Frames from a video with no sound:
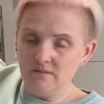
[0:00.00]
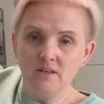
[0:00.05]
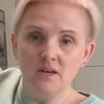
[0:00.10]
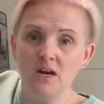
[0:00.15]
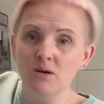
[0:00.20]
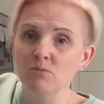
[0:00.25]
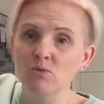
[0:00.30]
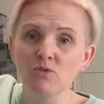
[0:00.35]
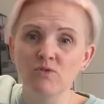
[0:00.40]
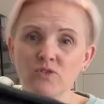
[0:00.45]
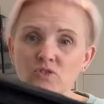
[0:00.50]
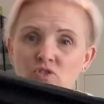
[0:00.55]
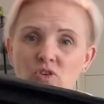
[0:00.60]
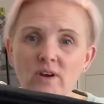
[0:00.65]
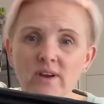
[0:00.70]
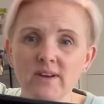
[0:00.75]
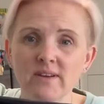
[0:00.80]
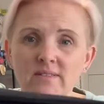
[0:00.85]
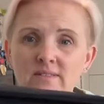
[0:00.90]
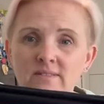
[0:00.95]
I'm all for
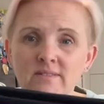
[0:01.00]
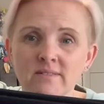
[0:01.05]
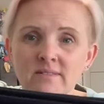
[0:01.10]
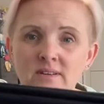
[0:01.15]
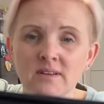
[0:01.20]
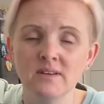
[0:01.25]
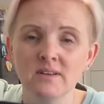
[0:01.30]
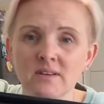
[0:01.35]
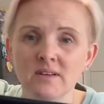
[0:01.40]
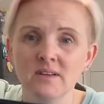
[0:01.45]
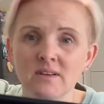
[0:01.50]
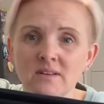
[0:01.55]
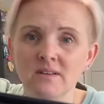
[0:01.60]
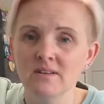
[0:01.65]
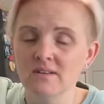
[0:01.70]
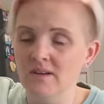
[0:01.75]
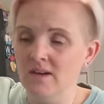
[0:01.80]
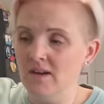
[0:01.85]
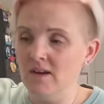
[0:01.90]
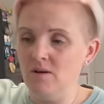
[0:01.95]
trying
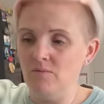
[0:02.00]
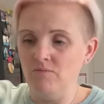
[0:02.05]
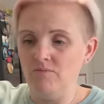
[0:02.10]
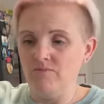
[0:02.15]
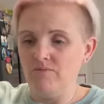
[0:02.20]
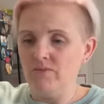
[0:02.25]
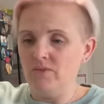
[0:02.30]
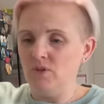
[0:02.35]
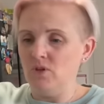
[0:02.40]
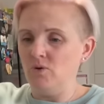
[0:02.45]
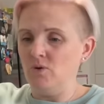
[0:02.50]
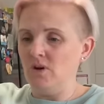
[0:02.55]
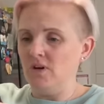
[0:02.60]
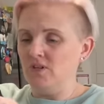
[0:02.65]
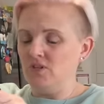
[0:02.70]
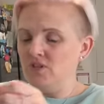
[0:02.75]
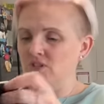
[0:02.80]
new kind of